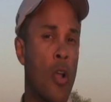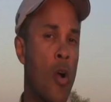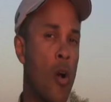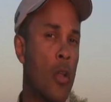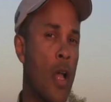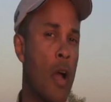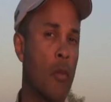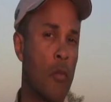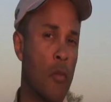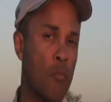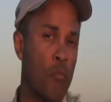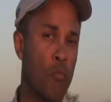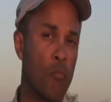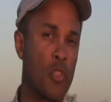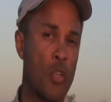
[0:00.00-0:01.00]
to call out
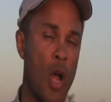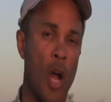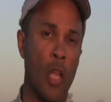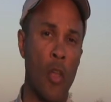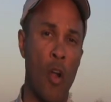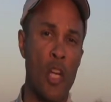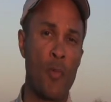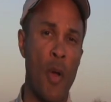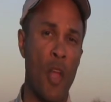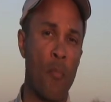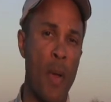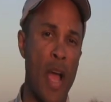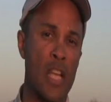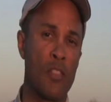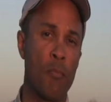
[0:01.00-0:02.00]
largemouth
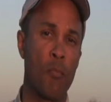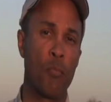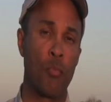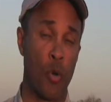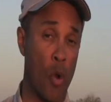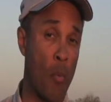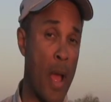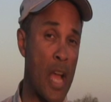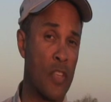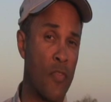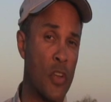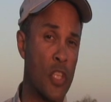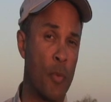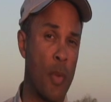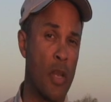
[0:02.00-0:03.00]
bass, pro bass
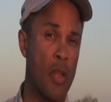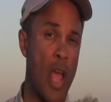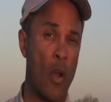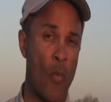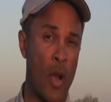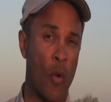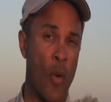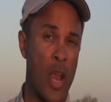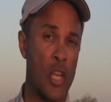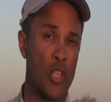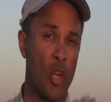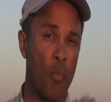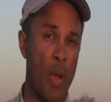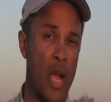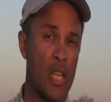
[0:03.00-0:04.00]
fishermen and
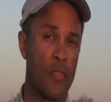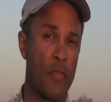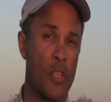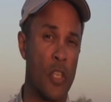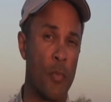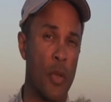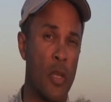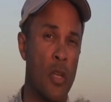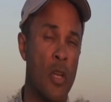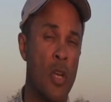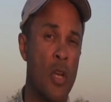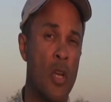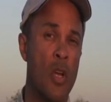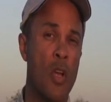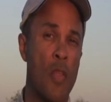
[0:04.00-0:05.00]
recreational bass fishermen.
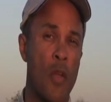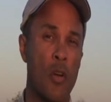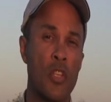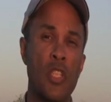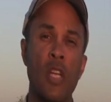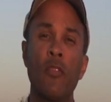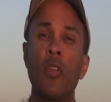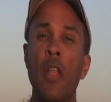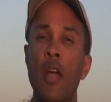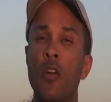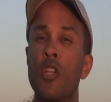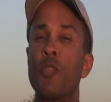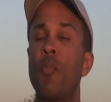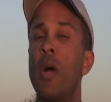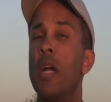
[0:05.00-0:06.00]
There are several
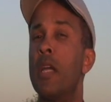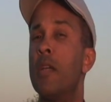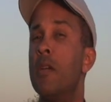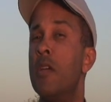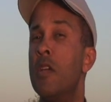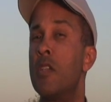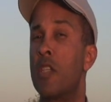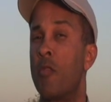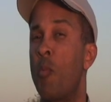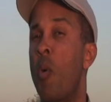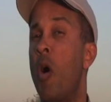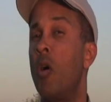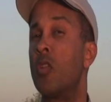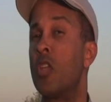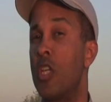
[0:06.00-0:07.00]
letters by several
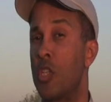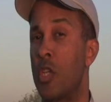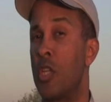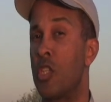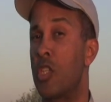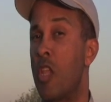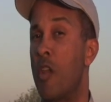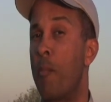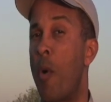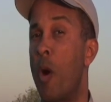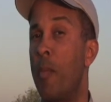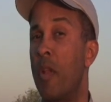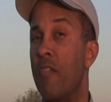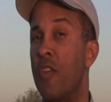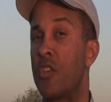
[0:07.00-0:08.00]
politicians to the
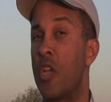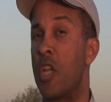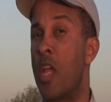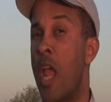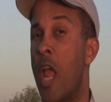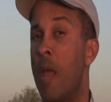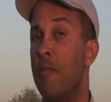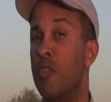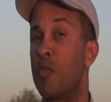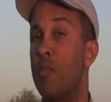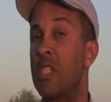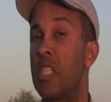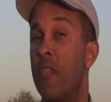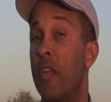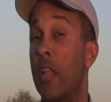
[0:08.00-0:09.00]
Department of Fish and Game
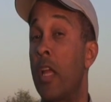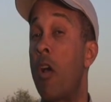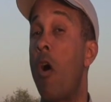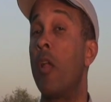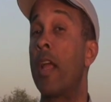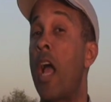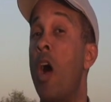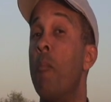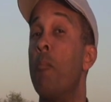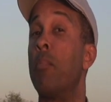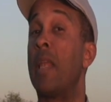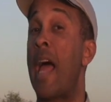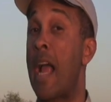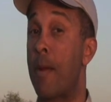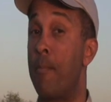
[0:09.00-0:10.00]
specifically calling out
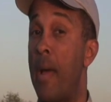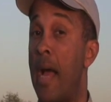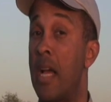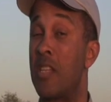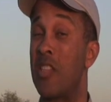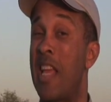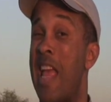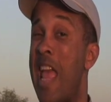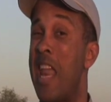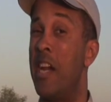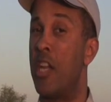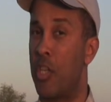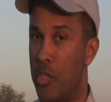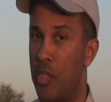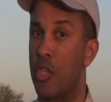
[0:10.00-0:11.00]
black bass, in
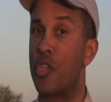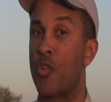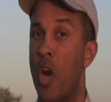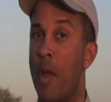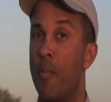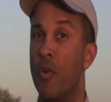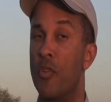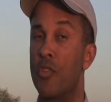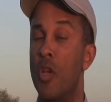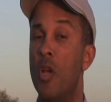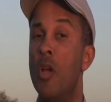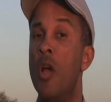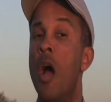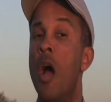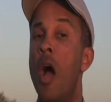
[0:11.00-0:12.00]
addition to stripers,
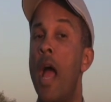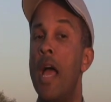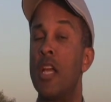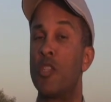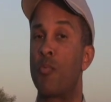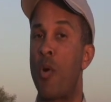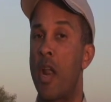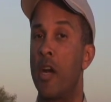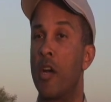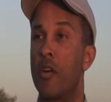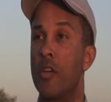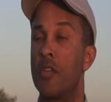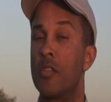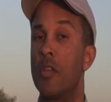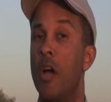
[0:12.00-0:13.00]
as
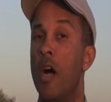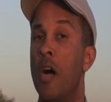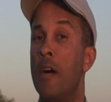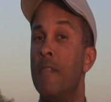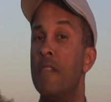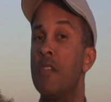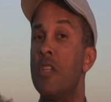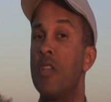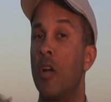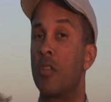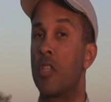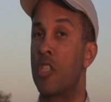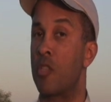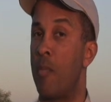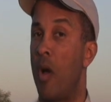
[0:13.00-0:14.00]
predators of
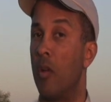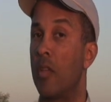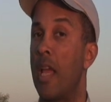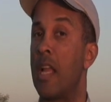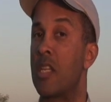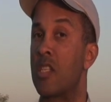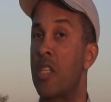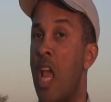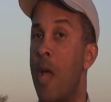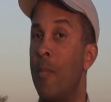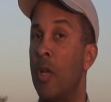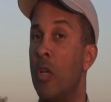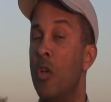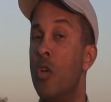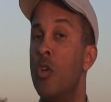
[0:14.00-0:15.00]
Delta smelt and
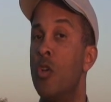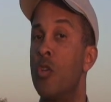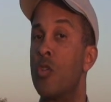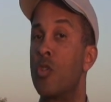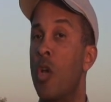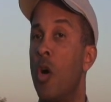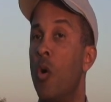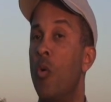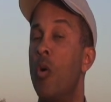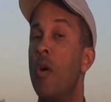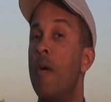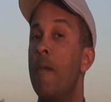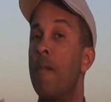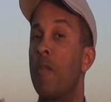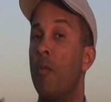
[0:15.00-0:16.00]
salmon. So
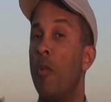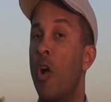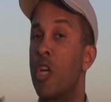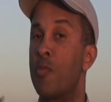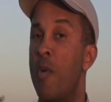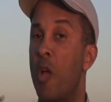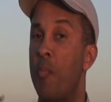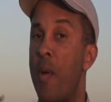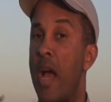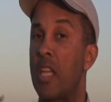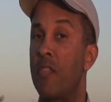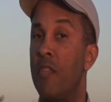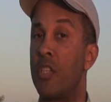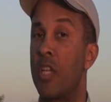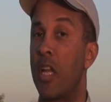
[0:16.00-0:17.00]
the largemouth
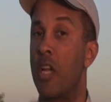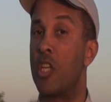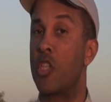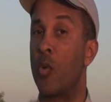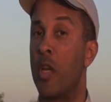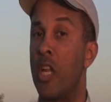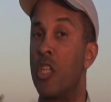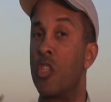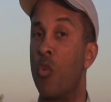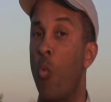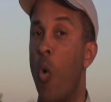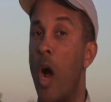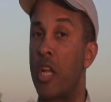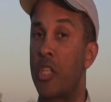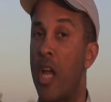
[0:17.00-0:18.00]
bass fishing industry needs to
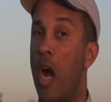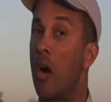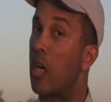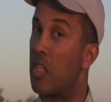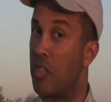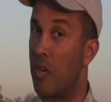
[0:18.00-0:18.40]
watch out because